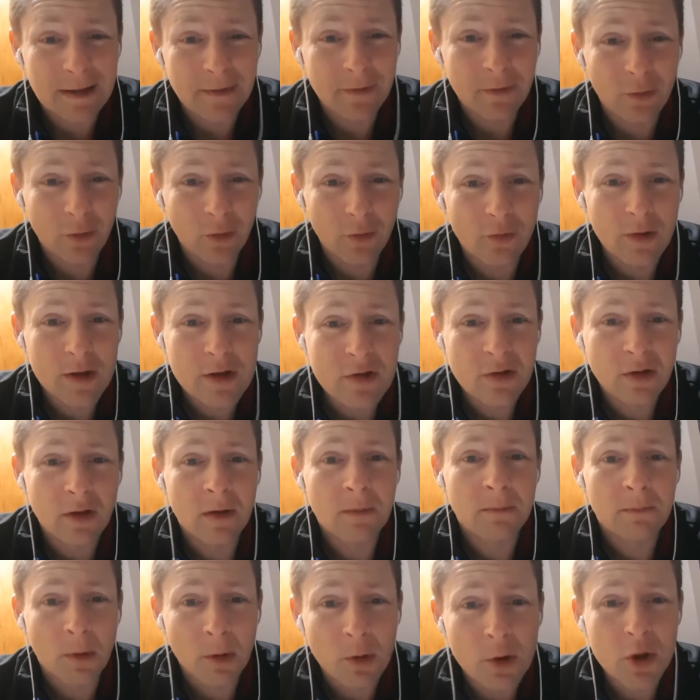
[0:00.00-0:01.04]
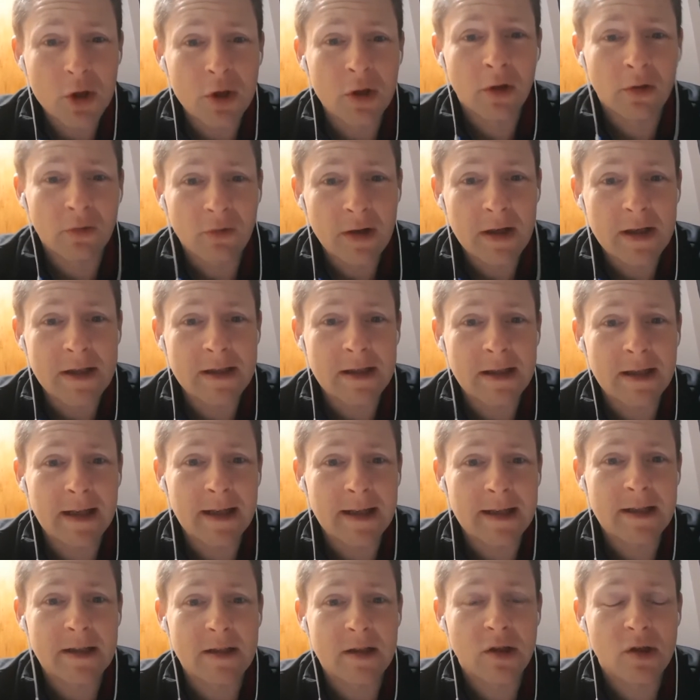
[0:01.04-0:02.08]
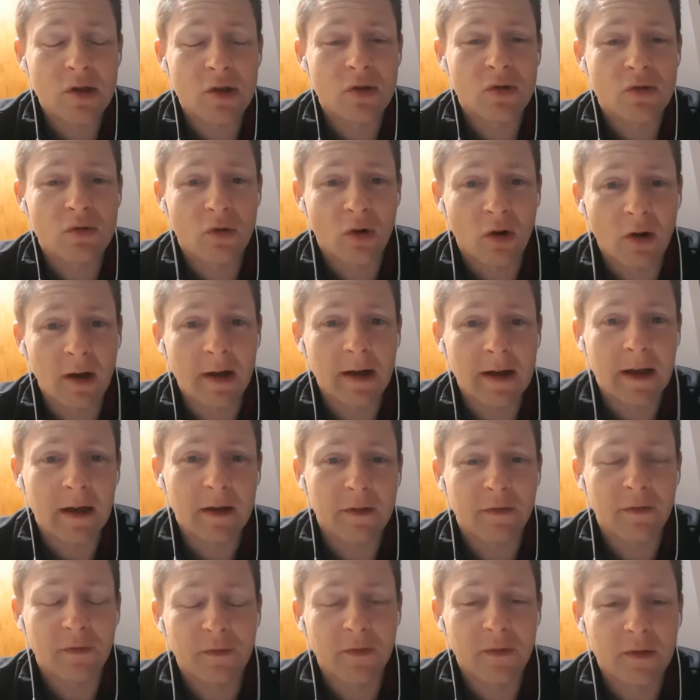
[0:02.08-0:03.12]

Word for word: if your original emotional reason is strong enough,